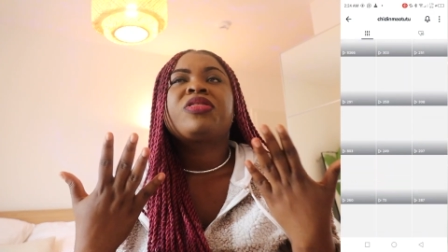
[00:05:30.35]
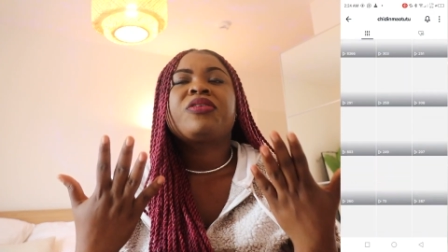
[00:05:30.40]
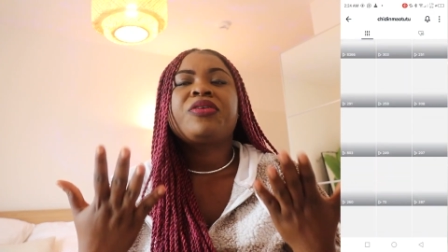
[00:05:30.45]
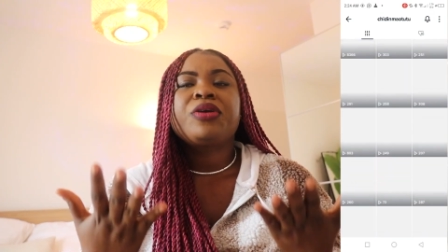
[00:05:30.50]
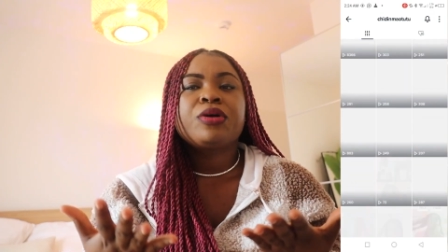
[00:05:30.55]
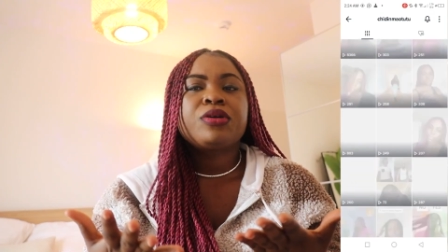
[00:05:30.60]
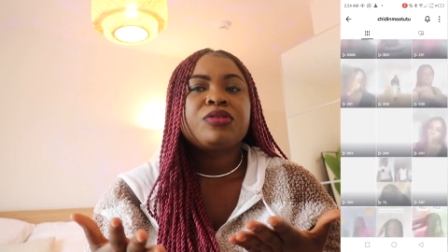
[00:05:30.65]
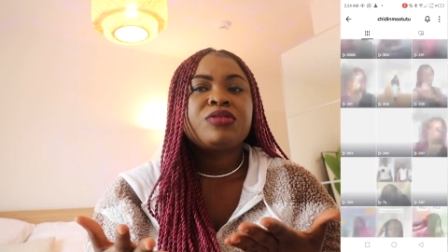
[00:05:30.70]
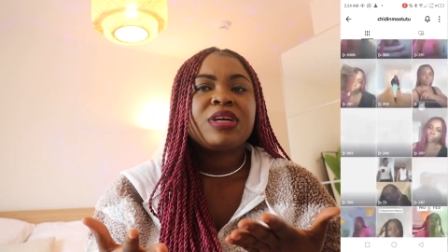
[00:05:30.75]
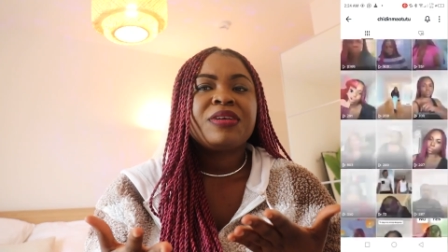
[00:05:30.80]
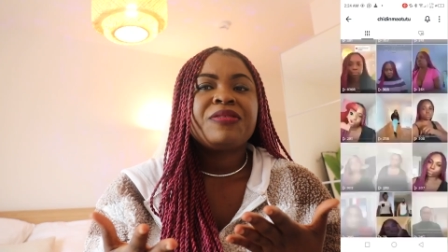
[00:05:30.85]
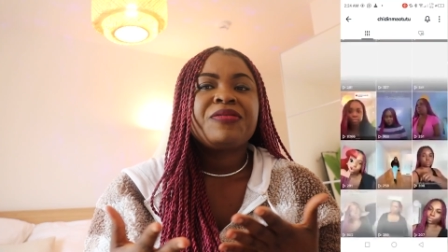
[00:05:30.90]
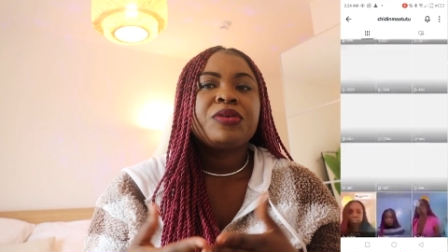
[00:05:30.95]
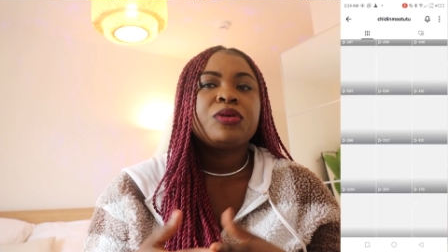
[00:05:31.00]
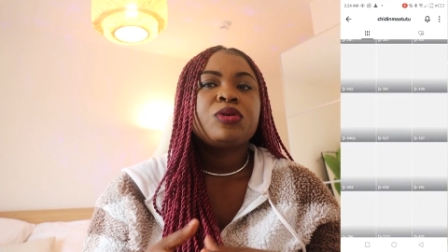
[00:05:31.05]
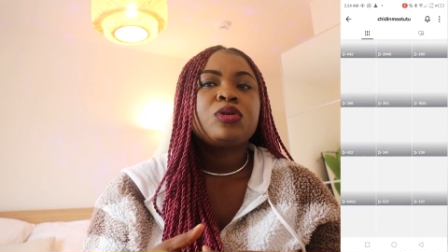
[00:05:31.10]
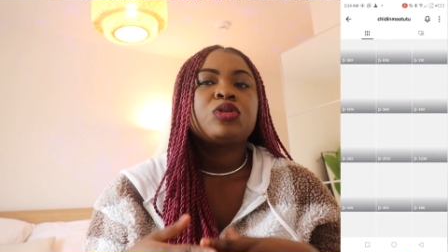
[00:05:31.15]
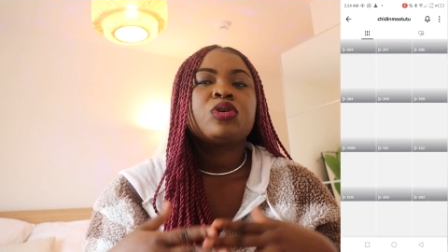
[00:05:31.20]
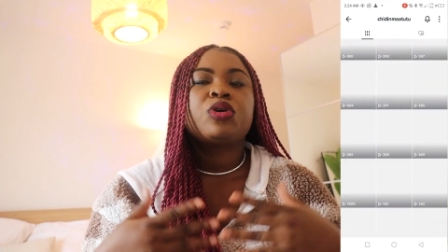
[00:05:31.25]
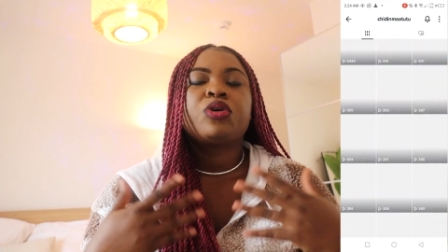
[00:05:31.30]
300
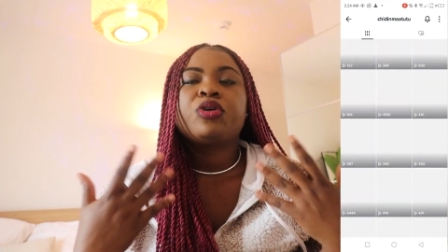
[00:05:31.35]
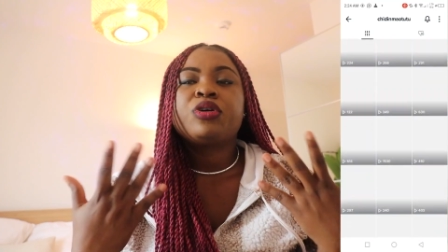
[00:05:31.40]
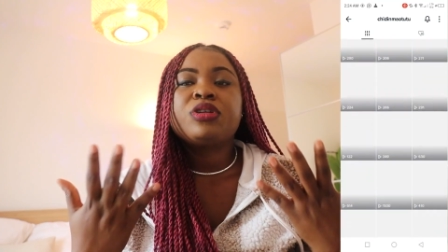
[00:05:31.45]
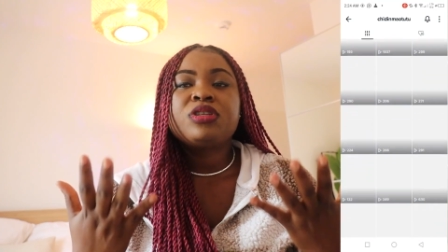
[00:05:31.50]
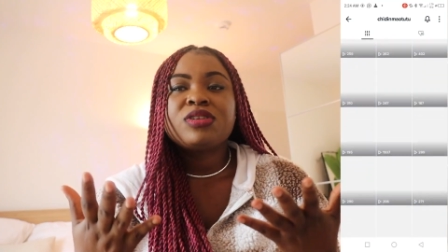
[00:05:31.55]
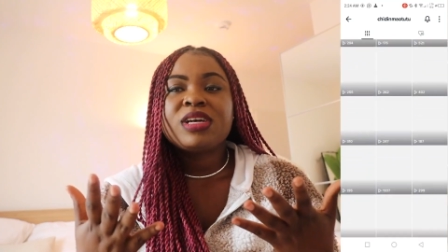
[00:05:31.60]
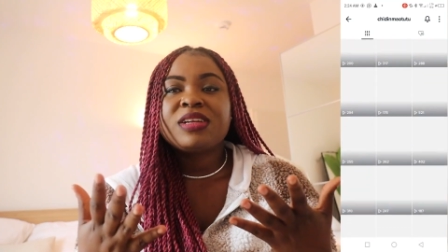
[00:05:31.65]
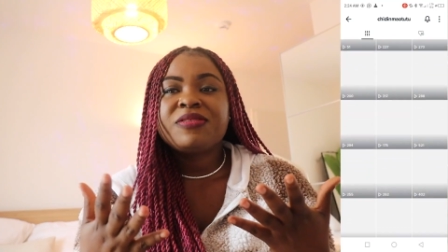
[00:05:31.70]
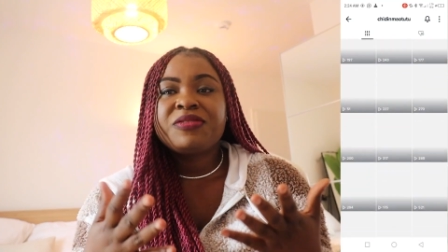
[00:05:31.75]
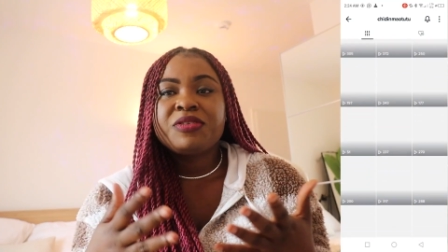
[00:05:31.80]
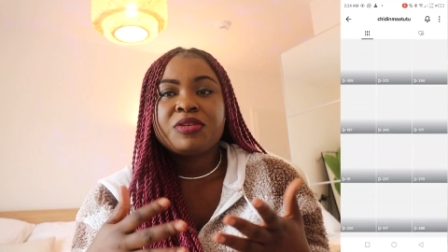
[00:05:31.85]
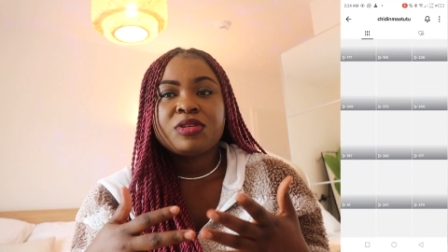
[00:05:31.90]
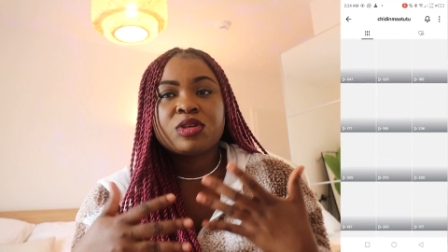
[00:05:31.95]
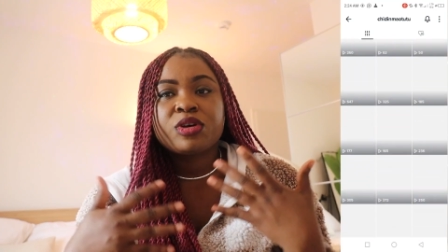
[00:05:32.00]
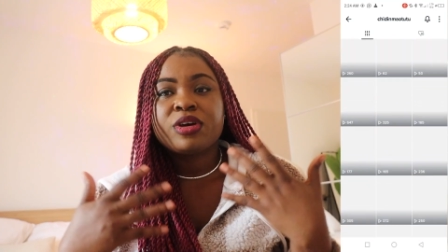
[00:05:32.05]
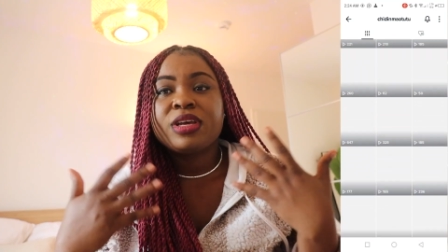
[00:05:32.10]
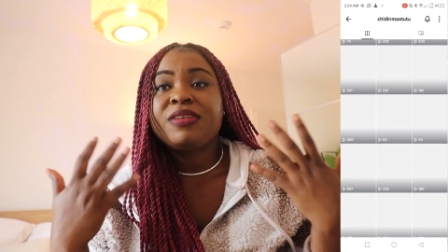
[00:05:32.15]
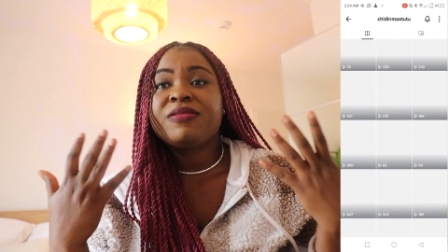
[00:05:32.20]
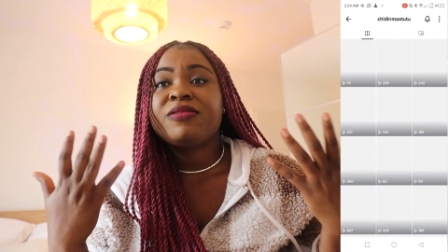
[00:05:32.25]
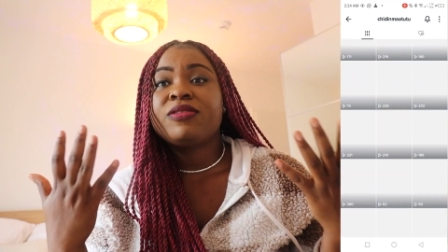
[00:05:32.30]
views or 100 views
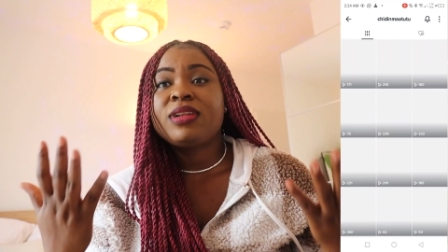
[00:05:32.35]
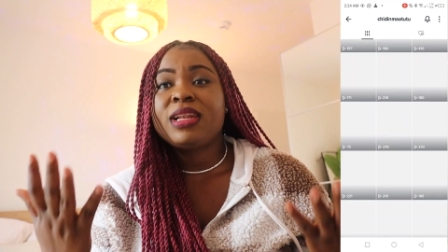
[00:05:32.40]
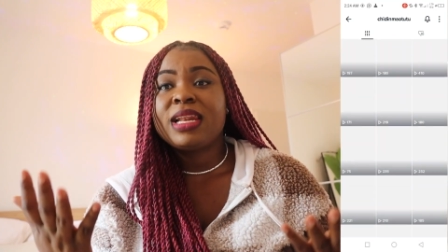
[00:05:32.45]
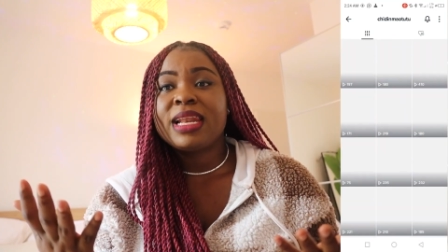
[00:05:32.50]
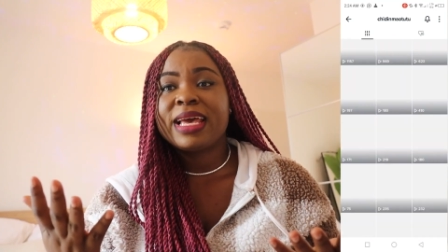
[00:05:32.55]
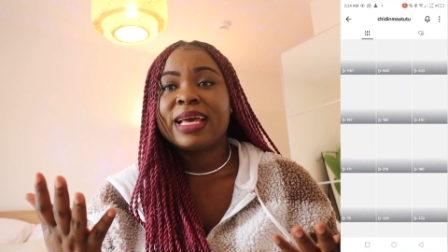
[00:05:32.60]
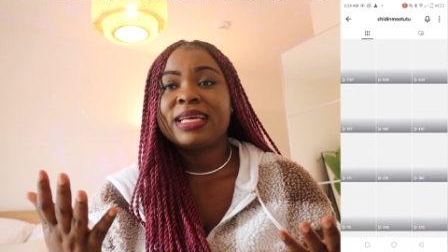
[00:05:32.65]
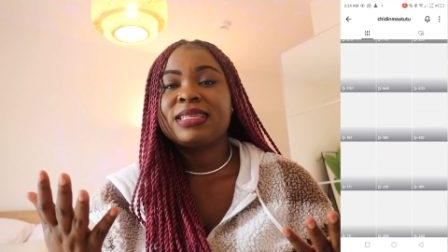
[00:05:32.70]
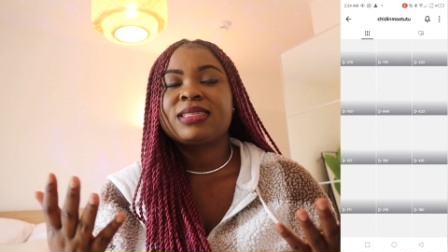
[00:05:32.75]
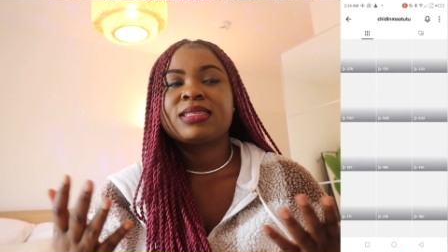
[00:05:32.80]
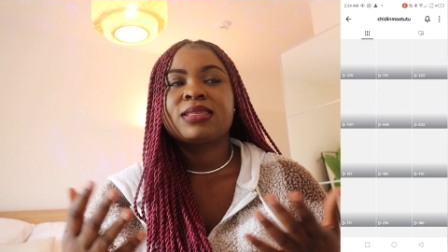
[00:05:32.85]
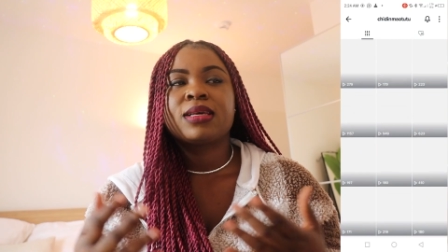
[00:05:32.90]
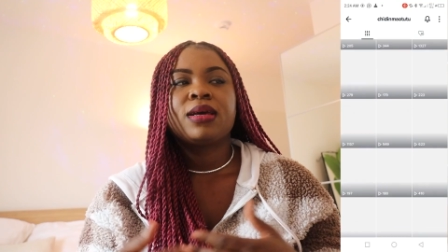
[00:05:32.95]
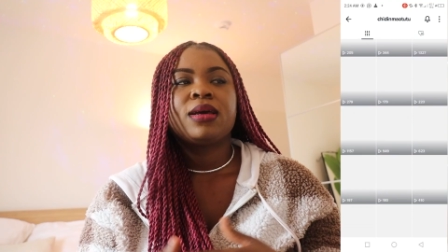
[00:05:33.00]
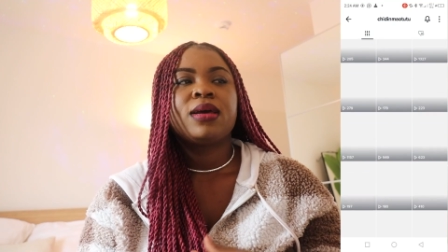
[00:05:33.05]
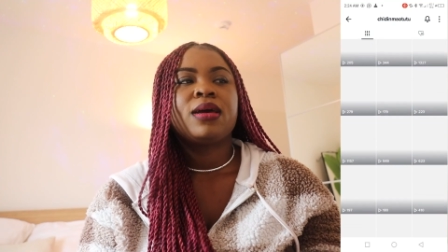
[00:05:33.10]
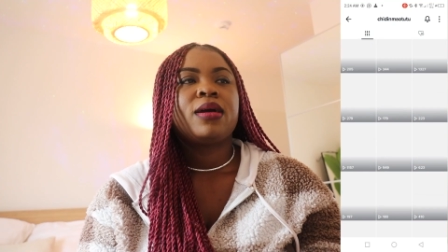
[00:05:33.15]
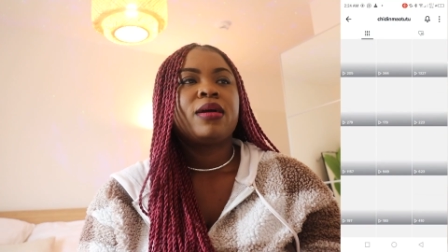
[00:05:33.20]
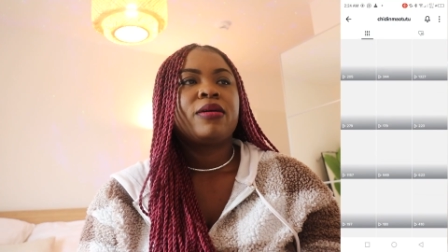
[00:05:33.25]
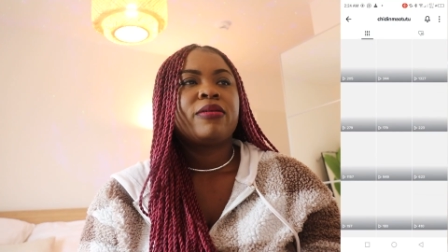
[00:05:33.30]
or even less,
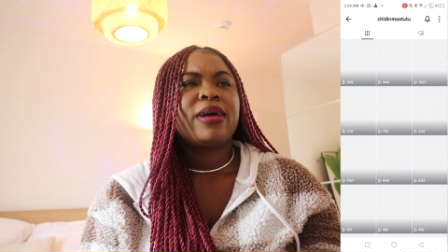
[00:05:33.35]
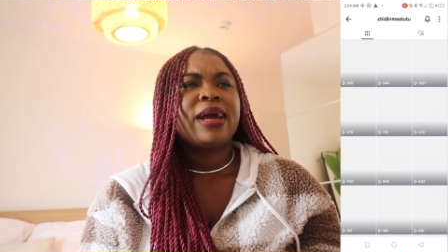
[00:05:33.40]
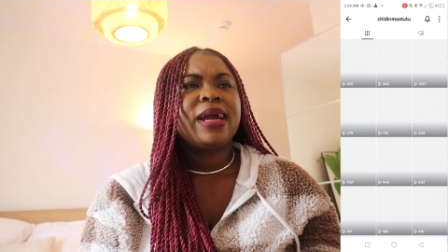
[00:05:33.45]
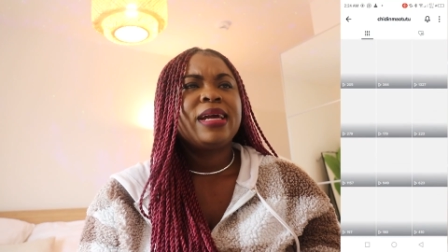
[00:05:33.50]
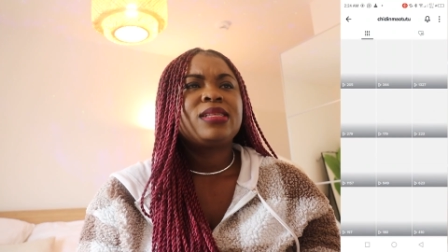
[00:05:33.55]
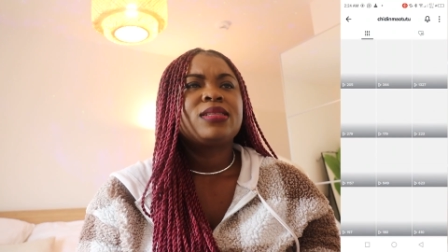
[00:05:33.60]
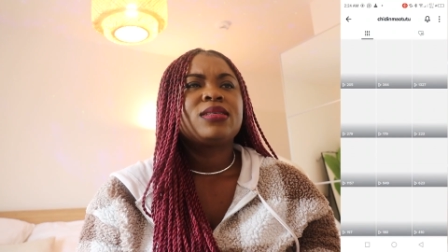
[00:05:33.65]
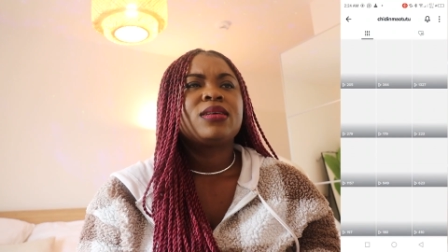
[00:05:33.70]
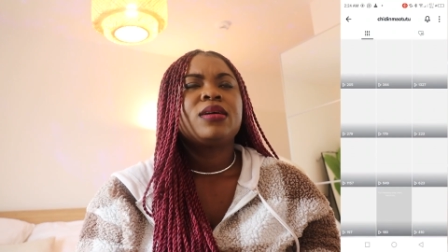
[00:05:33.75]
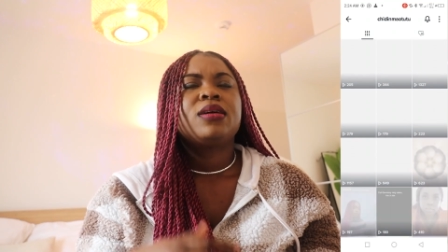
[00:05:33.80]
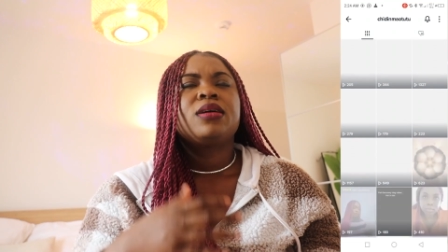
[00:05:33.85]
right?